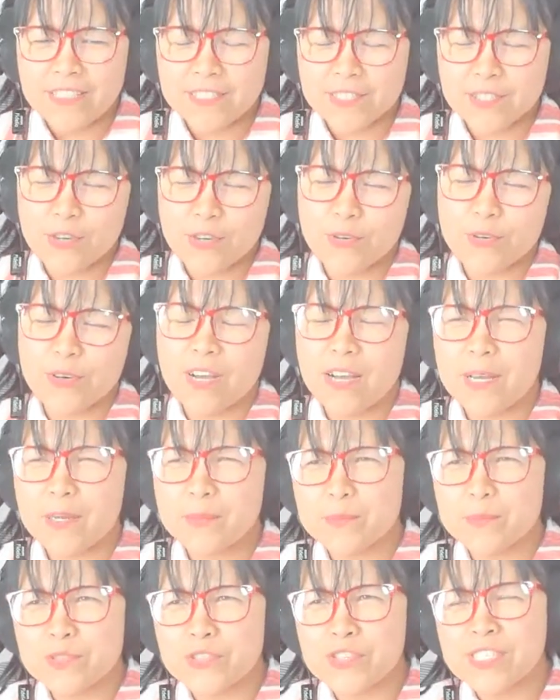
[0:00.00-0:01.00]
So
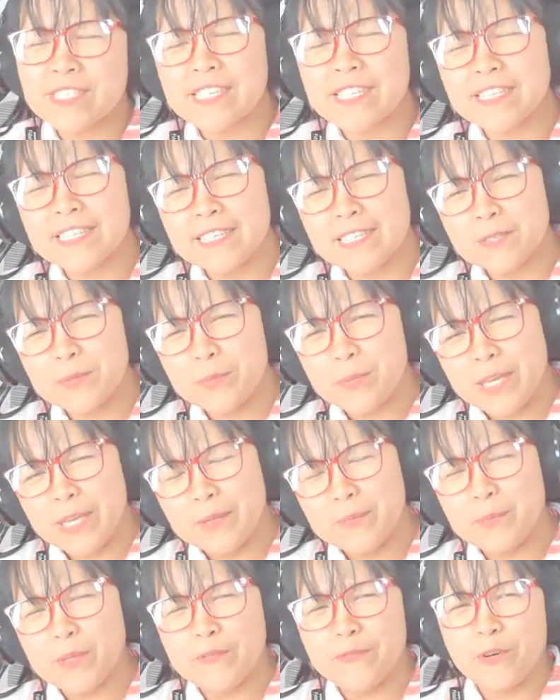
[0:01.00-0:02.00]
just a little
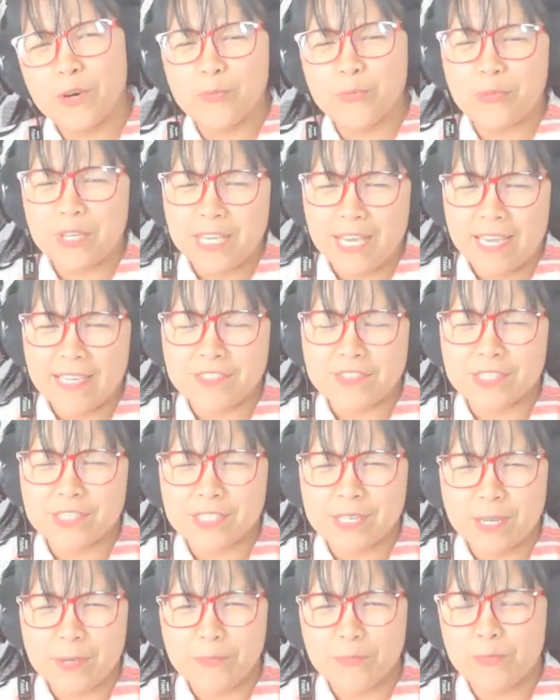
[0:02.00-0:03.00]
bit before we end,
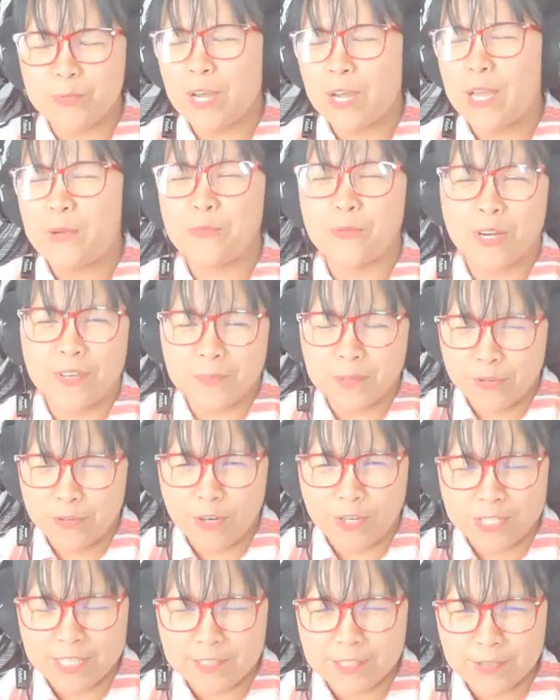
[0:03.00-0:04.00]
just I want the
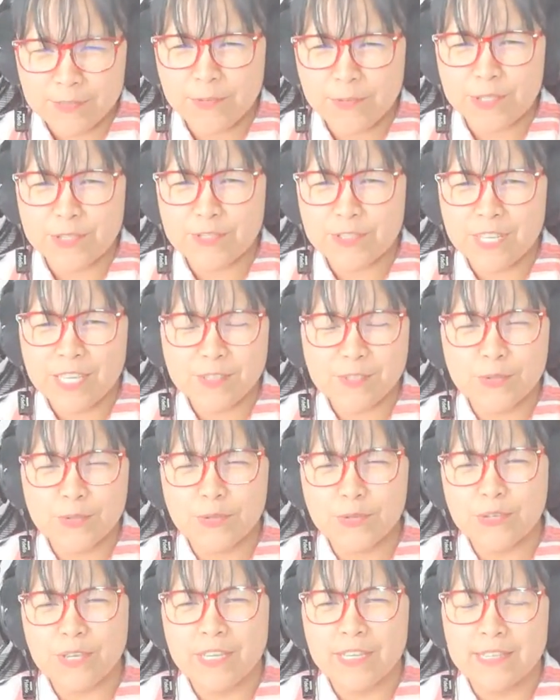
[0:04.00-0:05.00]
audience, of course, to get to
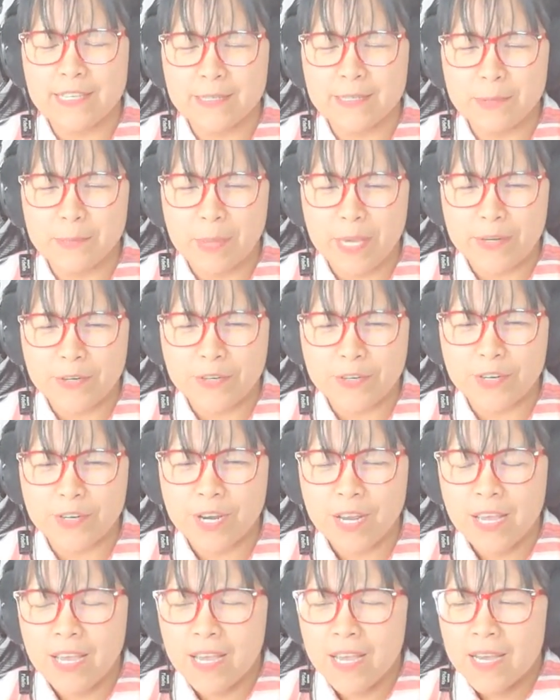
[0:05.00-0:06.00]
know you a little better.
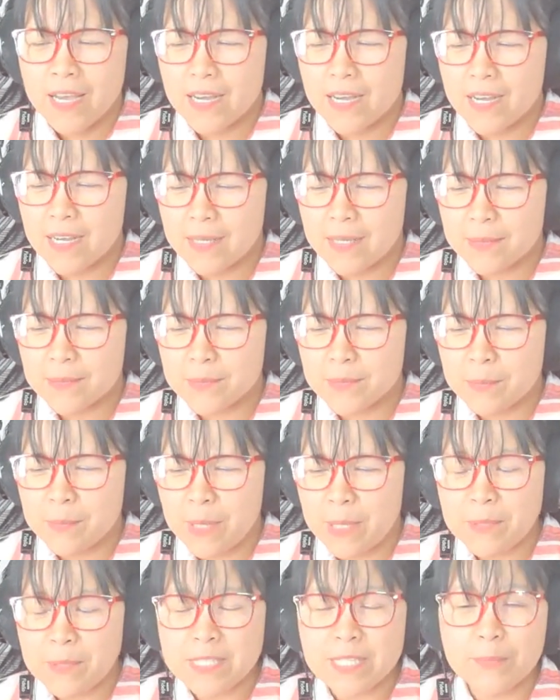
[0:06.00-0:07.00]

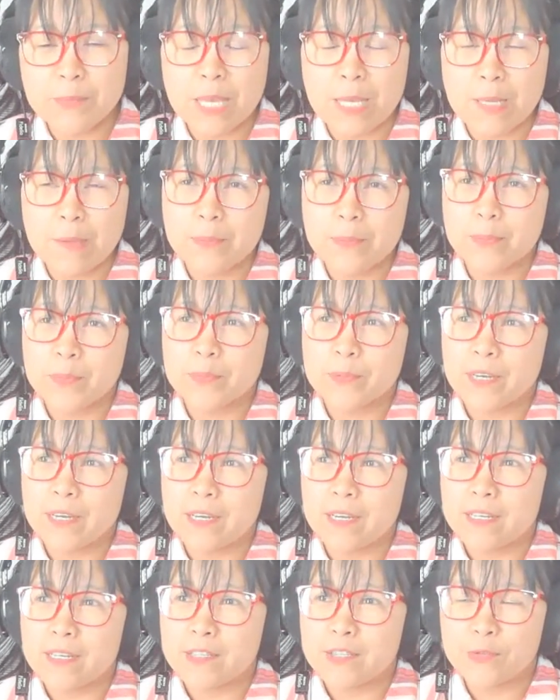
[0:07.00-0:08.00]
Maybe something
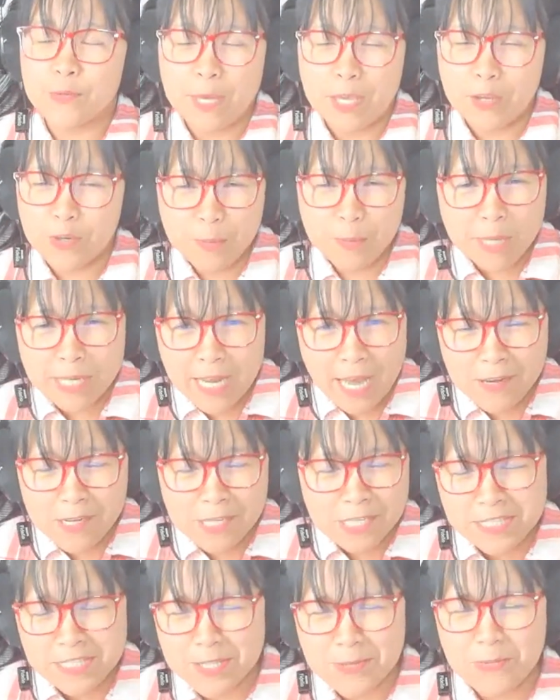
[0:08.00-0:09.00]
you may or may not
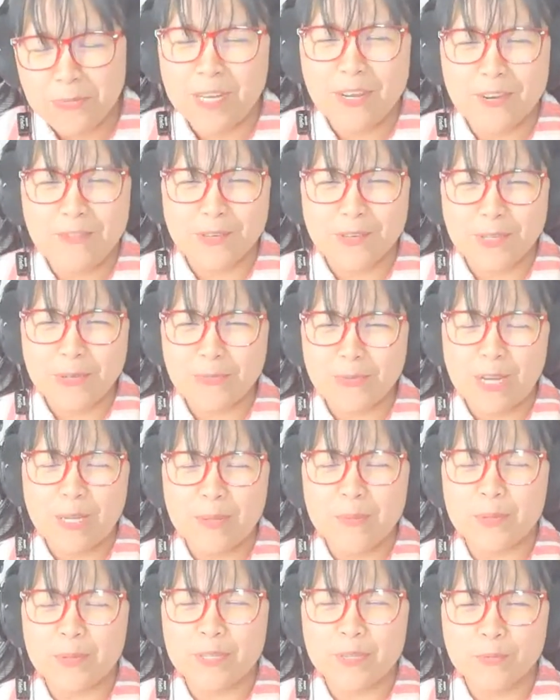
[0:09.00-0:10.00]
answer, whatever you
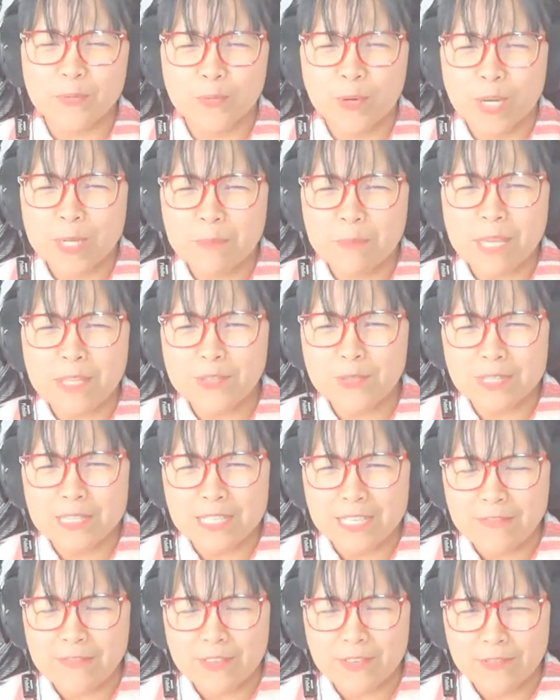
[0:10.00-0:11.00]
want, but what made you
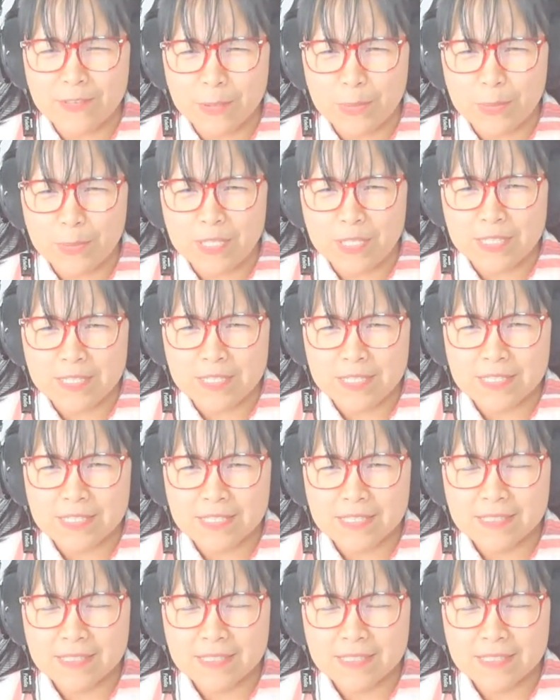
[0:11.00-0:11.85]
leave the Philippines?